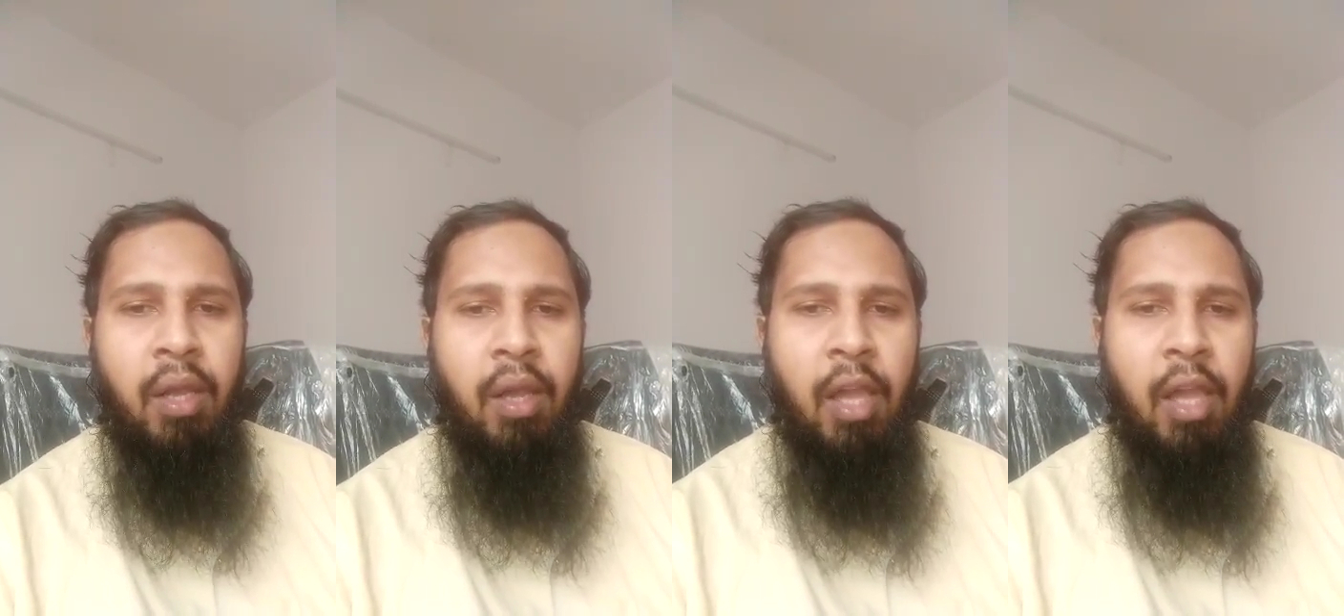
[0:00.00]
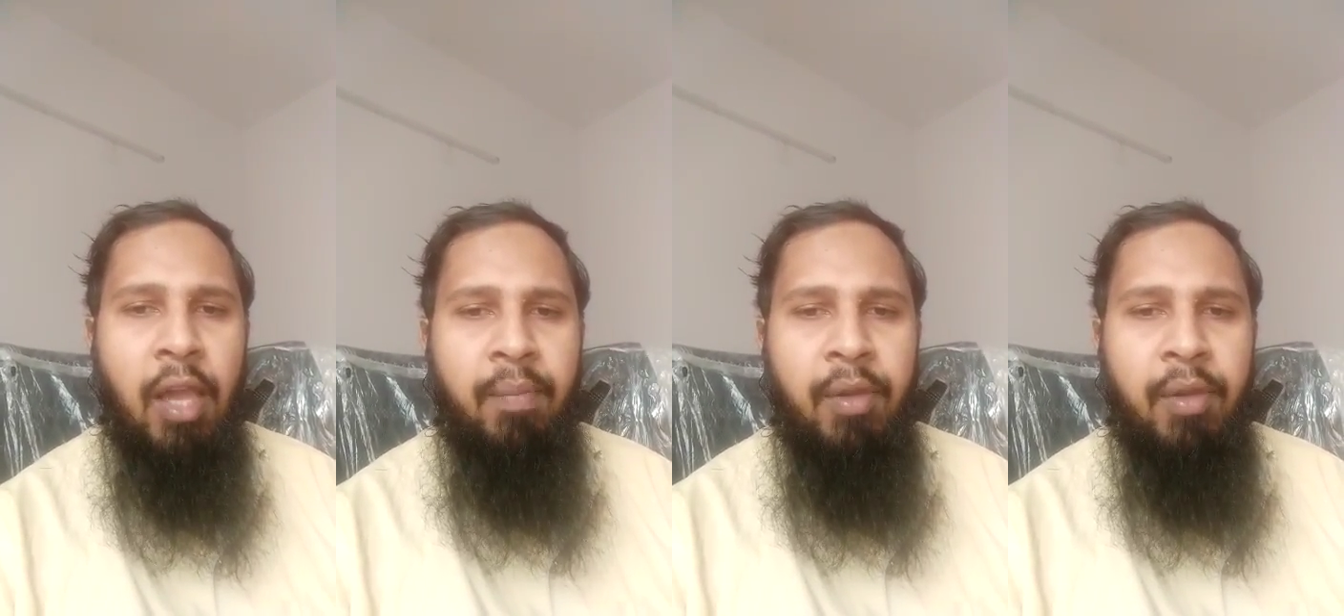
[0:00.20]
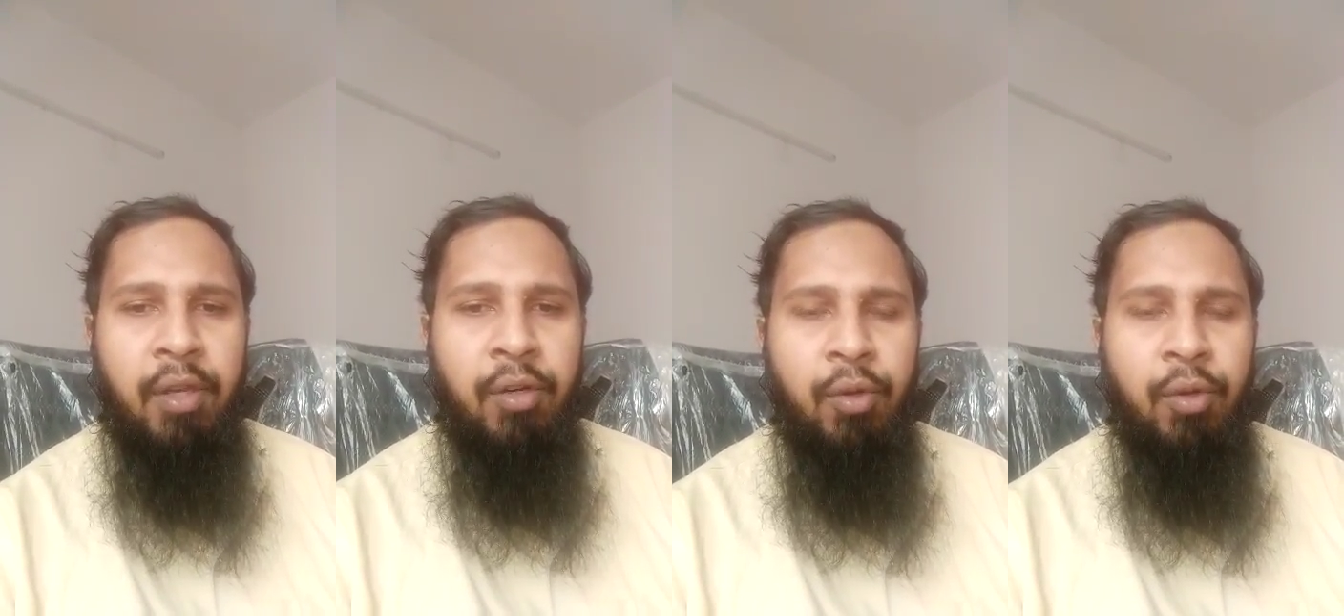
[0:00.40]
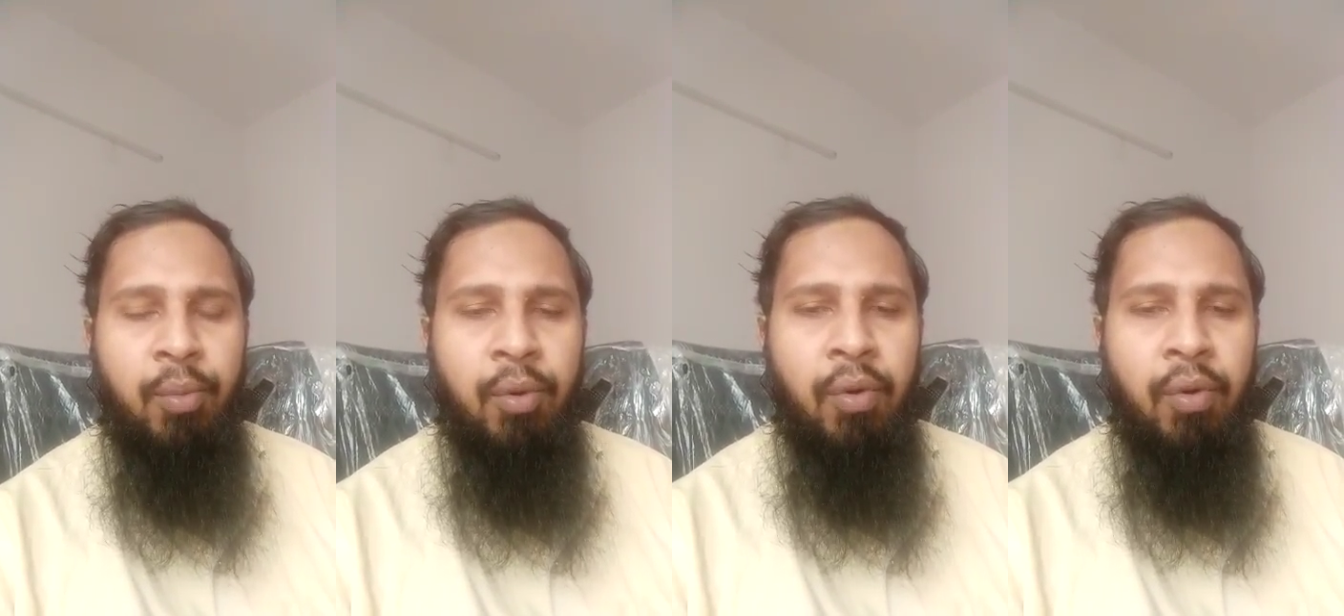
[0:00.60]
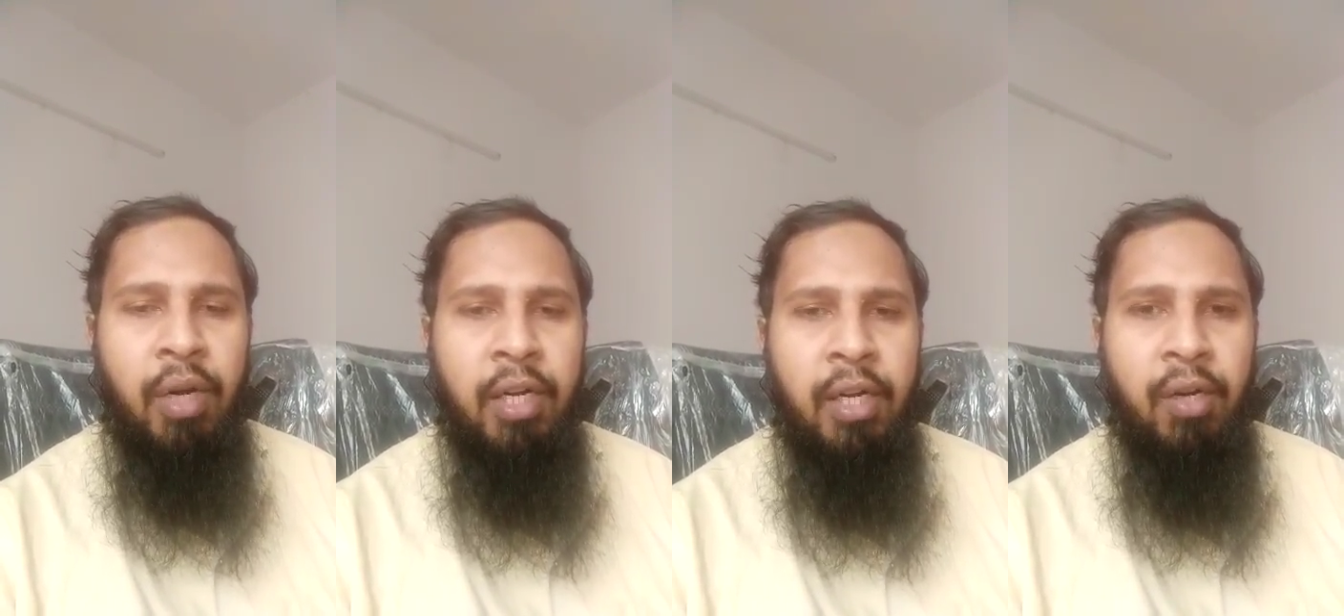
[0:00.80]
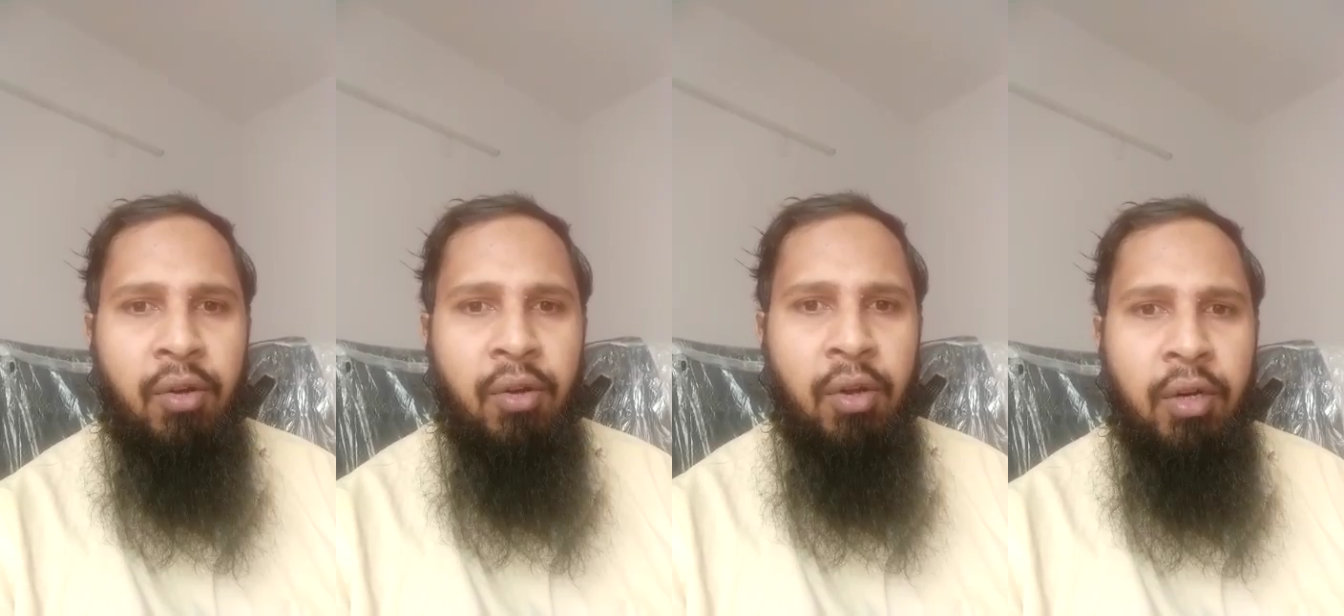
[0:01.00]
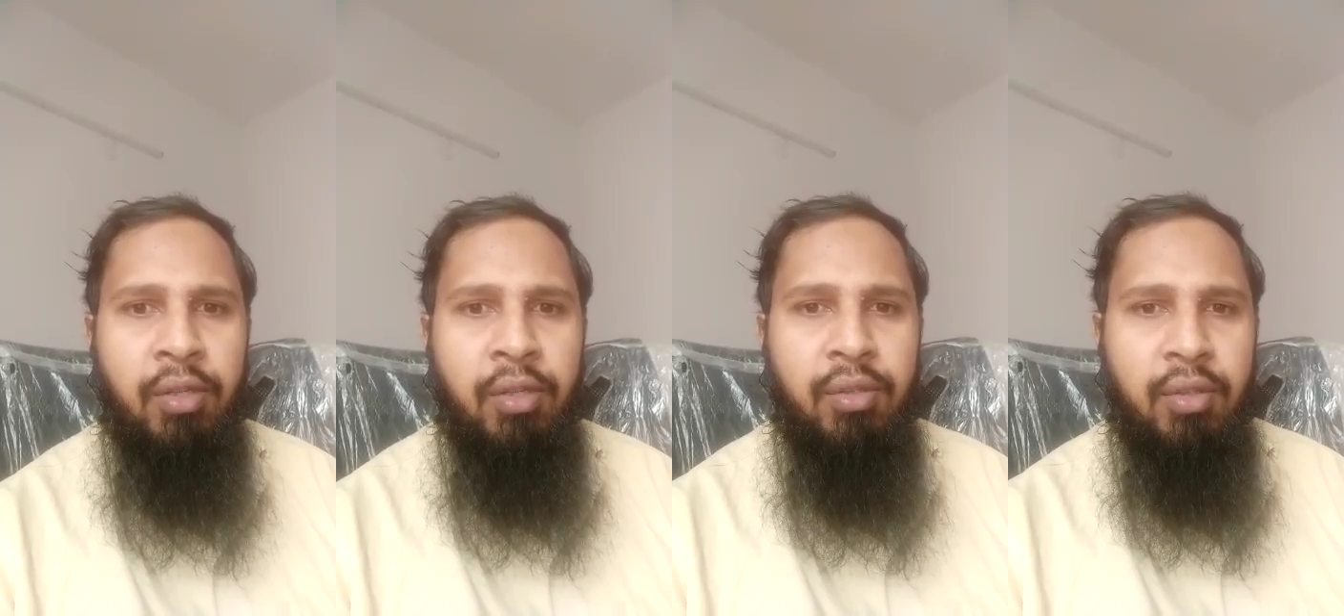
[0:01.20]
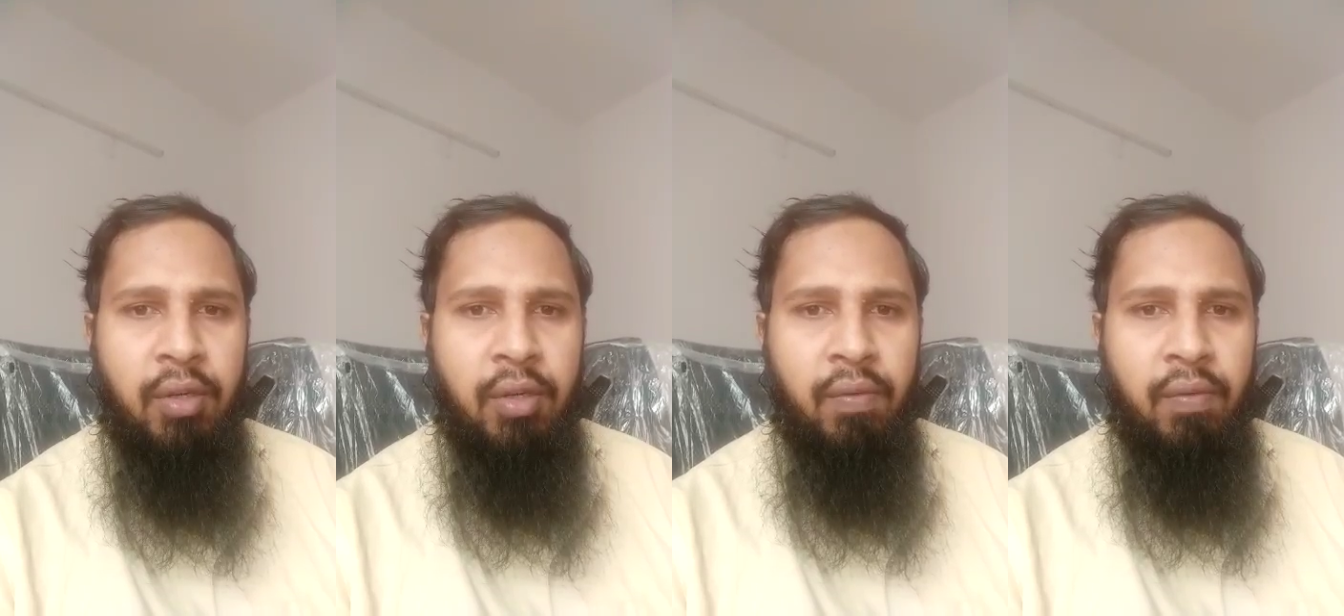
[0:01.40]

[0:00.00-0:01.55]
I am here to provide an honest